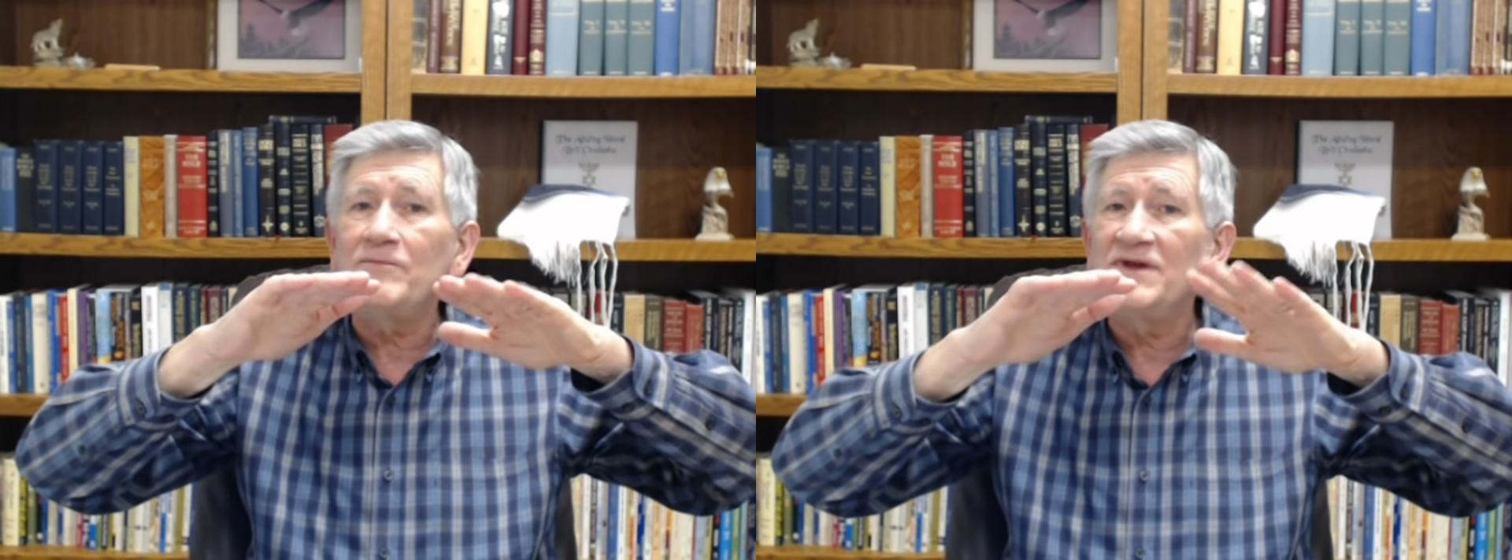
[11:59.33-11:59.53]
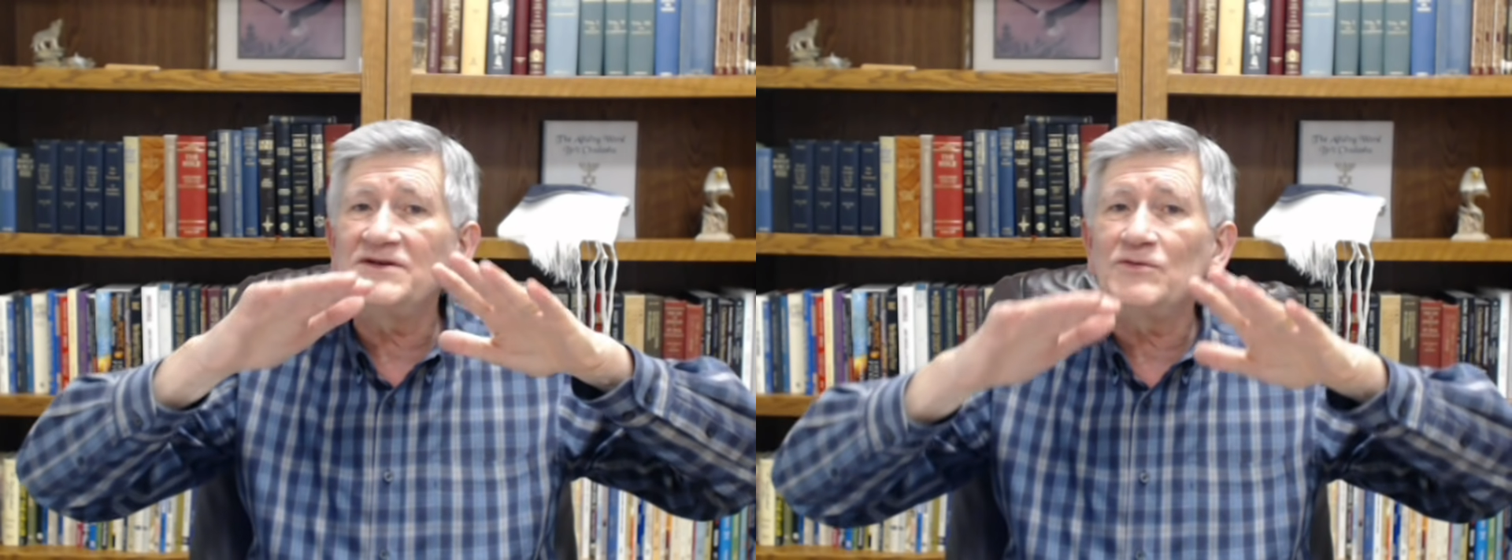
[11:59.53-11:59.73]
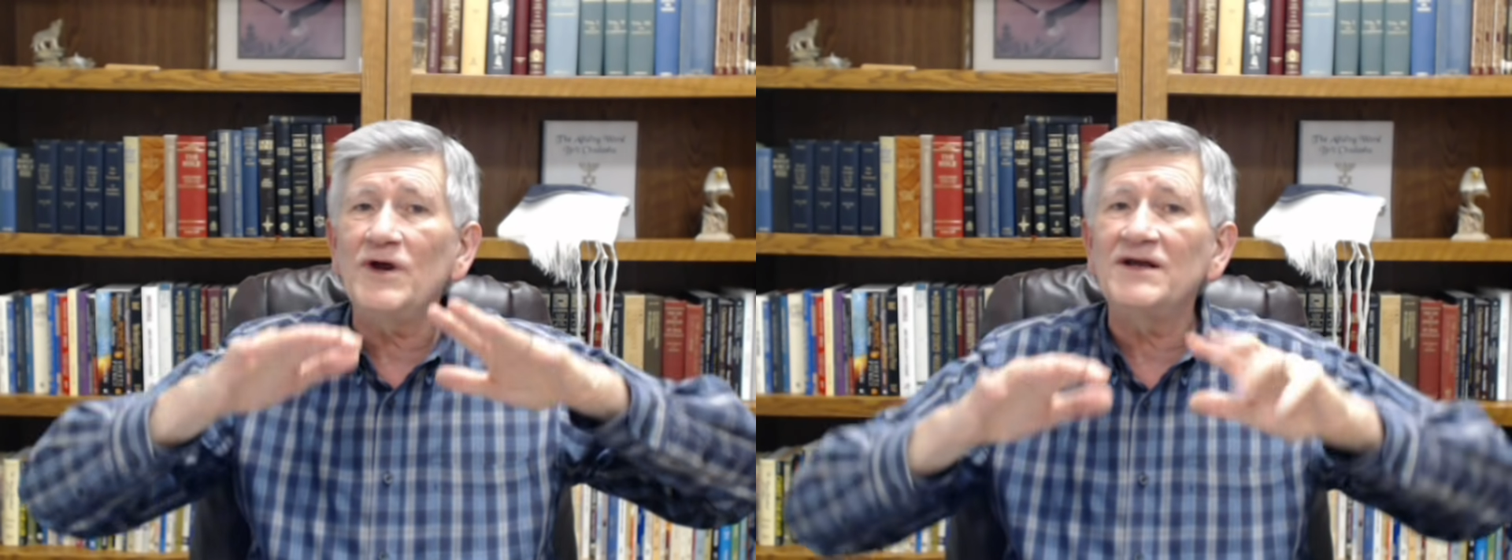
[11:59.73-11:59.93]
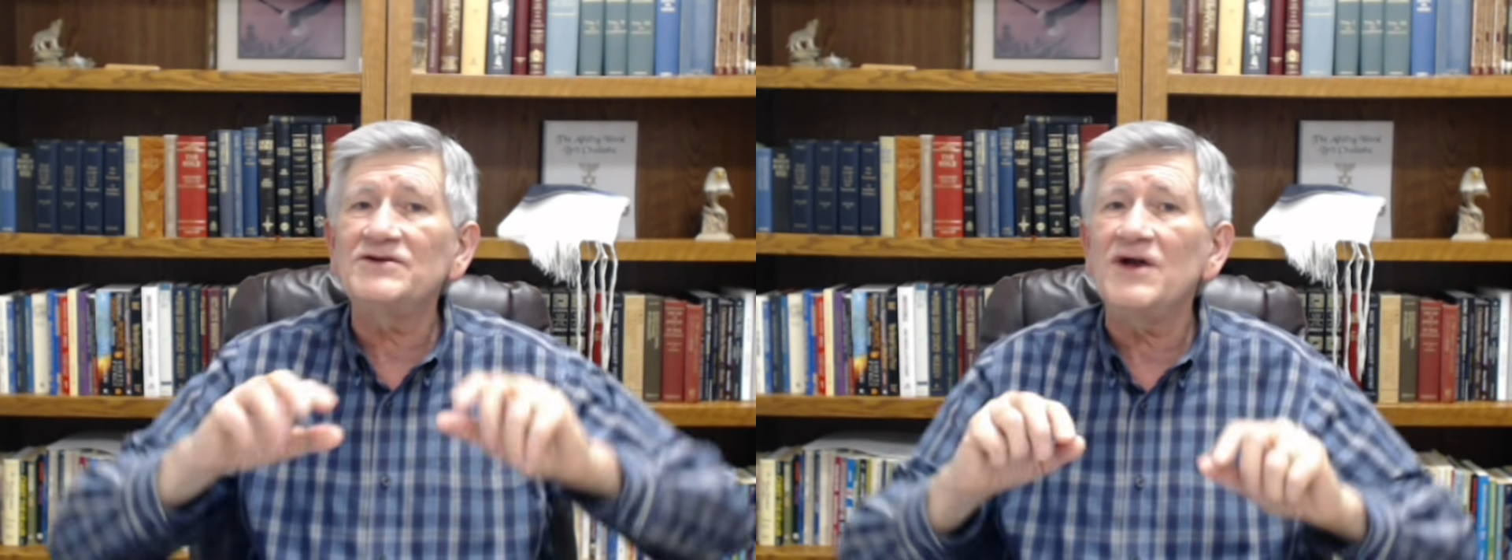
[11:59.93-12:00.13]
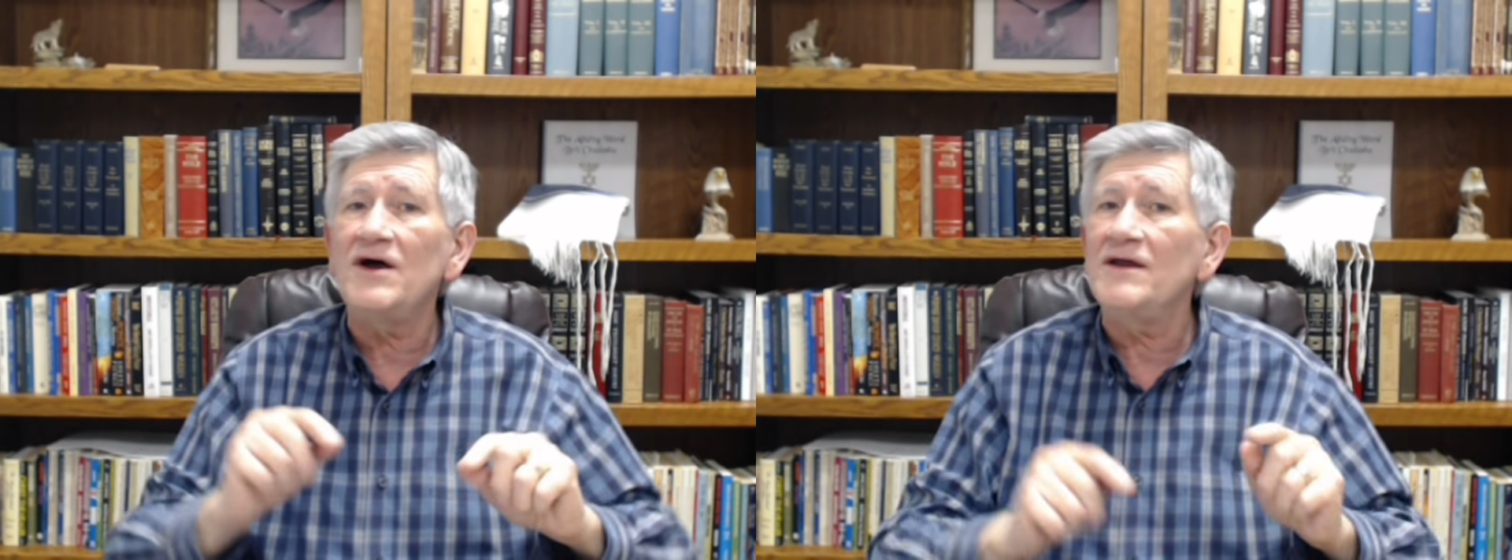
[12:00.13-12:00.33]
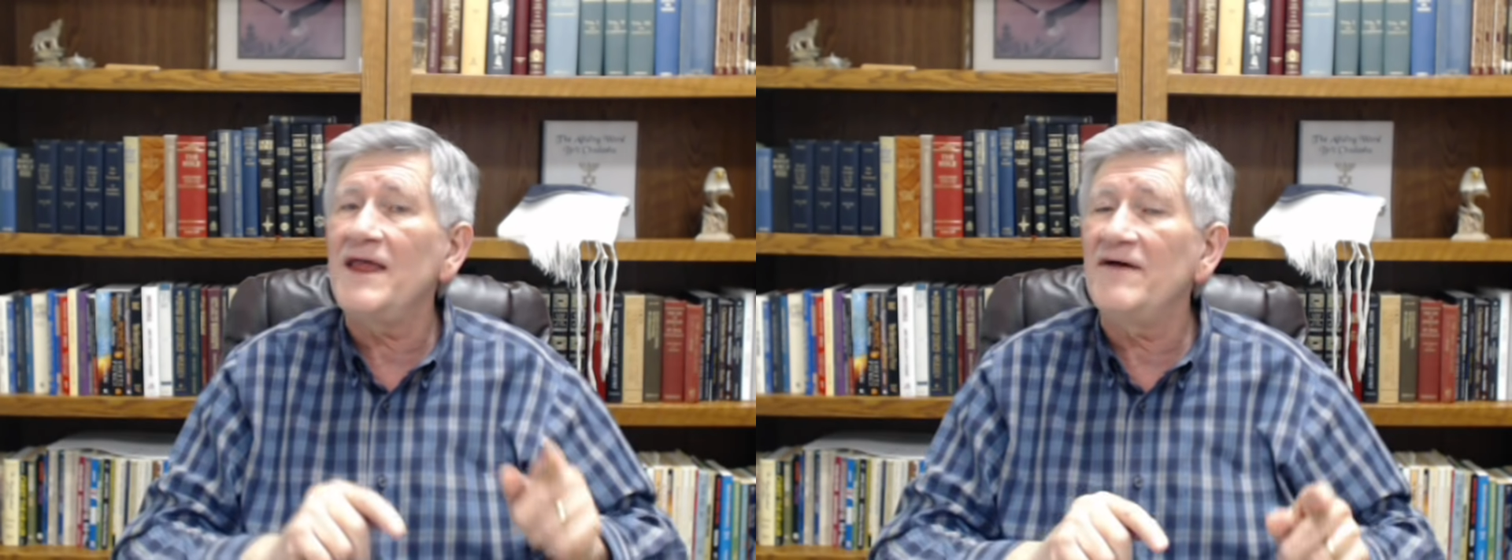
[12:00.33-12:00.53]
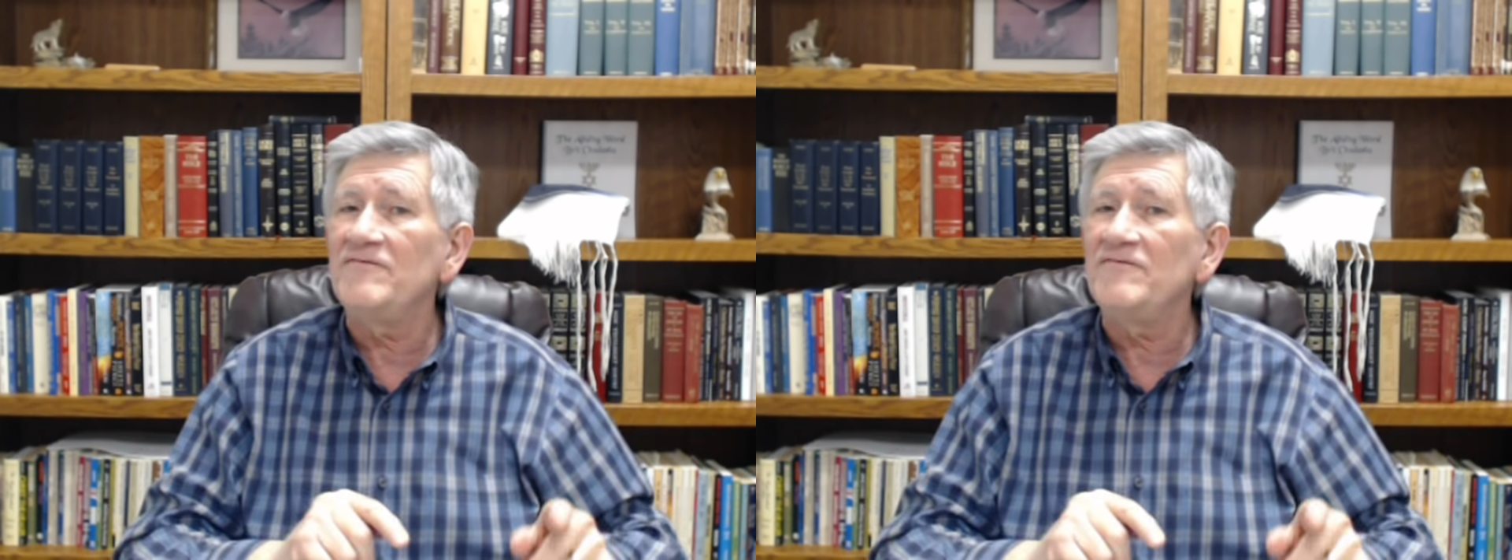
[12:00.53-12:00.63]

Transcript: this is what I saw in that